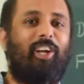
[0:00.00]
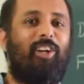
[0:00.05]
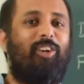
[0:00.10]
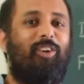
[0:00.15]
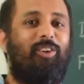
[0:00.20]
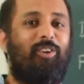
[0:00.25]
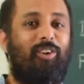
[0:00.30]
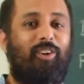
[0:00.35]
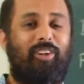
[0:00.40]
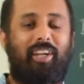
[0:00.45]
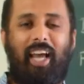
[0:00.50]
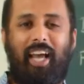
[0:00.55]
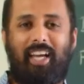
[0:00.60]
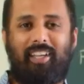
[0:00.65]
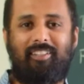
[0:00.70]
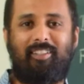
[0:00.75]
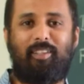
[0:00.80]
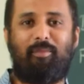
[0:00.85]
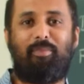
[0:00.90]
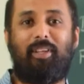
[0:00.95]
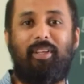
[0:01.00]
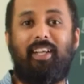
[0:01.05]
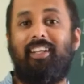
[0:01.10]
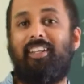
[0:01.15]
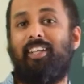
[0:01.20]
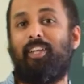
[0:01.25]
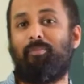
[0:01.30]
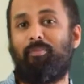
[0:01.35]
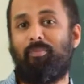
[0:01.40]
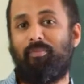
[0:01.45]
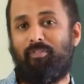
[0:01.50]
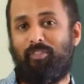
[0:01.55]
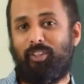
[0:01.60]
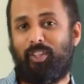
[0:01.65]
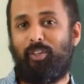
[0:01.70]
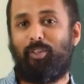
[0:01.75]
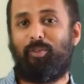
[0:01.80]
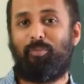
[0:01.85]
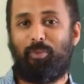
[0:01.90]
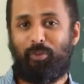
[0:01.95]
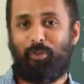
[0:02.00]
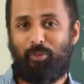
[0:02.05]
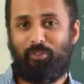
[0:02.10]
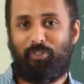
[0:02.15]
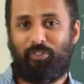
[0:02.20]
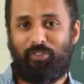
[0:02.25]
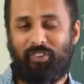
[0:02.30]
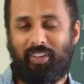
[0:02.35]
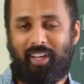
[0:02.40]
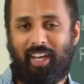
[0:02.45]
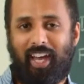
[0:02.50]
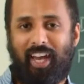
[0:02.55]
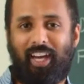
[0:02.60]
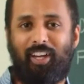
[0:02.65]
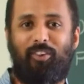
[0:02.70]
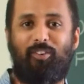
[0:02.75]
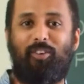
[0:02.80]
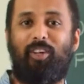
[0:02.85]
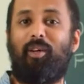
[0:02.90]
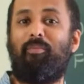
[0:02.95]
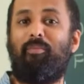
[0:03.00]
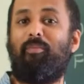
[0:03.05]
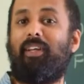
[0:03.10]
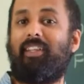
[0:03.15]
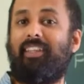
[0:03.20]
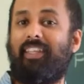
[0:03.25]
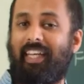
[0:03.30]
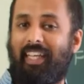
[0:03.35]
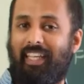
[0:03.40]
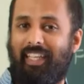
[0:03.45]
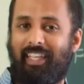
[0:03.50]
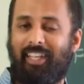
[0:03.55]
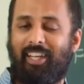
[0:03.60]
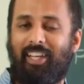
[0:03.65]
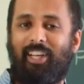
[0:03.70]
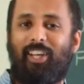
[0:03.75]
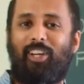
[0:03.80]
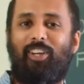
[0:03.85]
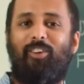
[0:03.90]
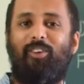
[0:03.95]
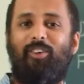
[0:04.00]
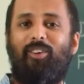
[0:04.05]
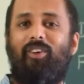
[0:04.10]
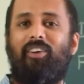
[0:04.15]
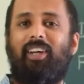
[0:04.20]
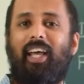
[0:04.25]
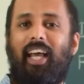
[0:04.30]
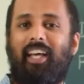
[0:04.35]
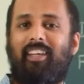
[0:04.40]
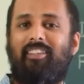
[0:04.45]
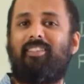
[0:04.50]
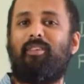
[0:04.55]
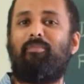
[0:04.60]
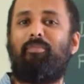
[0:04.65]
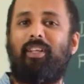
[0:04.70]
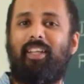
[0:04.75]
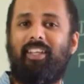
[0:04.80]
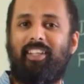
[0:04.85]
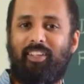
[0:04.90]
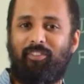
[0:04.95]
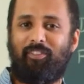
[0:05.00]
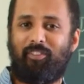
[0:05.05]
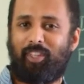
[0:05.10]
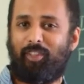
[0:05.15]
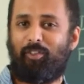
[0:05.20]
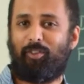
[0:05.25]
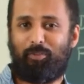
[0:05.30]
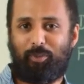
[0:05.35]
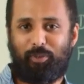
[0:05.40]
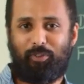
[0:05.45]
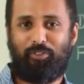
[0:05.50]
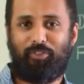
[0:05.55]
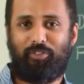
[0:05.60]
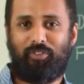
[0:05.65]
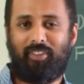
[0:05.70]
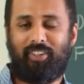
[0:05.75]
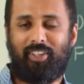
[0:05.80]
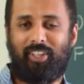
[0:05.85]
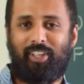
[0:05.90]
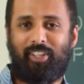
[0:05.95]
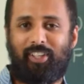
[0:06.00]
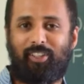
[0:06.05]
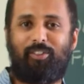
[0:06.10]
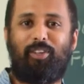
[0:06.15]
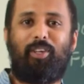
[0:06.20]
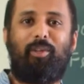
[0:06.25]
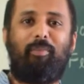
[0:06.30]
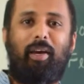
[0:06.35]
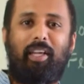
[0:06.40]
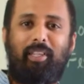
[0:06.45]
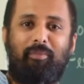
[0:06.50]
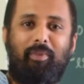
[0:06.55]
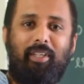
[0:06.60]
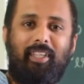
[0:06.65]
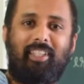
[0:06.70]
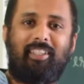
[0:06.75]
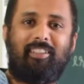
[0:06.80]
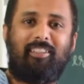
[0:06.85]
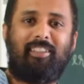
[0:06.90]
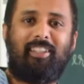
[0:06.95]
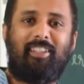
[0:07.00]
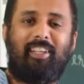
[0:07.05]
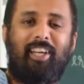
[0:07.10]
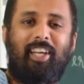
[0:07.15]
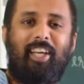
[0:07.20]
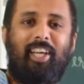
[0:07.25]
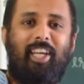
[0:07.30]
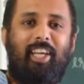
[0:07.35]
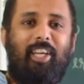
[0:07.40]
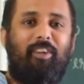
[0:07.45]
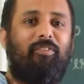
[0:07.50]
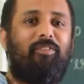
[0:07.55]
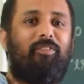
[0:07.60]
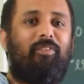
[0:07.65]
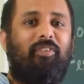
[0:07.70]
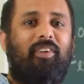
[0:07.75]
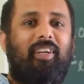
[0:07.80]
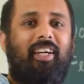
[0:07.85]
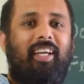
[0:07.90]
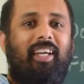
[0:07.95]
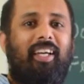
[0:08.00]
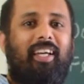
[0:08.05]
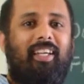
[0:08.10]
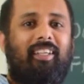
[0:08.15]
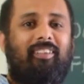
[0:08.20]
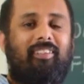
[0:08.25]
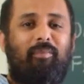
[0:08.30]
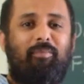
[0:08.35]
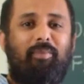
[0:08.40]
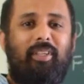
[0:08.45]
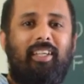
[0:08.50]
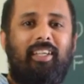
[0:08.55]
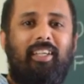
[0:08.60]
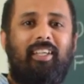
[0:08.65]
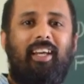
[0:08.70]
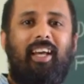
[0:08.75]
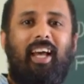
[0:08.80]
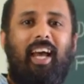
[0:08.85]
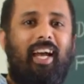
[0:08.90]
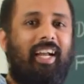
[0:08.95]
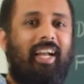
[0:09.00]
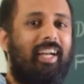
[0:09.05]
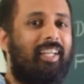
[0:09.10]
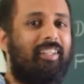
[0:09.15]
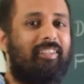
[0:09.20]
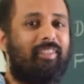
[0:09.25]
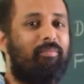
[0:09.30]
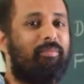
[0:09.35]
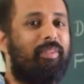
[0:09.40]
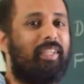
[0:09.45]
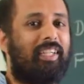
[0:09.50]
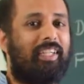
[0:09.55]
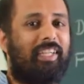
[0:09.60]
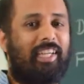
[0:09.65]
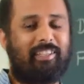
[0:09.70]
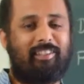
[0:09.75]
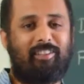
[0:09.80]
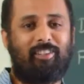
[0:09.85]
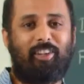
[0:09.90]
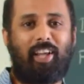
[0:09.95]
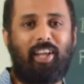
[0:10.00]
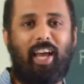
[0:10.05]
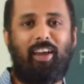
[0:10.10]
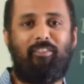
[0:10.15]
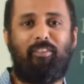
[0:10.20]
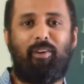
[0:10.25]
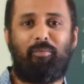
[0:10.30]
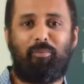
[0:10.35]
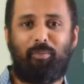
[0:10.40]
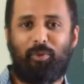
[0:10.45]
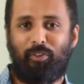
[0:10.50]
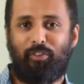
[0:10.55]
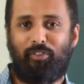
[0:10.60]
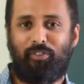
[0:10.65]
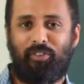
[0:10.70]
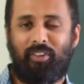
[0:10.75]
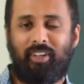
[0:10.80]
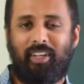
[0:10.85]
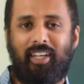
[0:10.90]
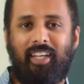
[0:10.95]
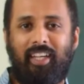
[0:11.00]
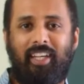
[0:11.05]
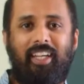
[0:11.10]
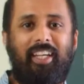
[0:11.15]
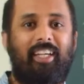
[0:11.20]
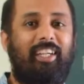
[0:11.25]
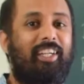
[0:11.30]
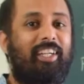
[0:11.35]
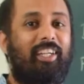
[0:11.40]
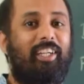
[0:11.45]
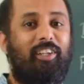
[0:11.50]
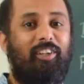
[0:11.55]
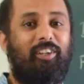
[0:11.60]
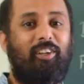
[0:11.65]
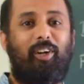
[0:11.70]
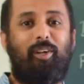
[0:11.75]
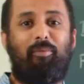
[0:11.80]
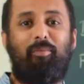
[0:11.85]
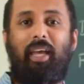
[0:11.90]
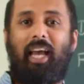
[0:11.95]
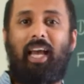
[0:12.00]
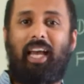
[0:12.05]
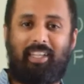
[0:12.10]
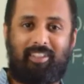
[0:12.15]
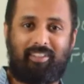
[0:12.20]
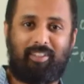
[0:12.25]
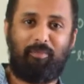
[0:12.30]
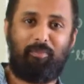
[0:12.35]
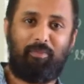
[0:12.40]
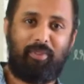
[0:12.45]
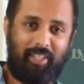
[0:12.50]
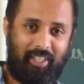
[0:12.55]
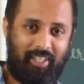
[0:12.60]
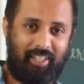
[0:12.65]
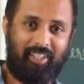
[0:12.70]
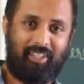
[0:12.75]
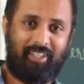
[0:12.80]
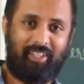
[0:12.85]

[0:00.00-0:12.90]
do not accept anything without proof. And rule number 3, do not accept anything without proof. So in mathematics, if something does not have a proof, it need not be accepted,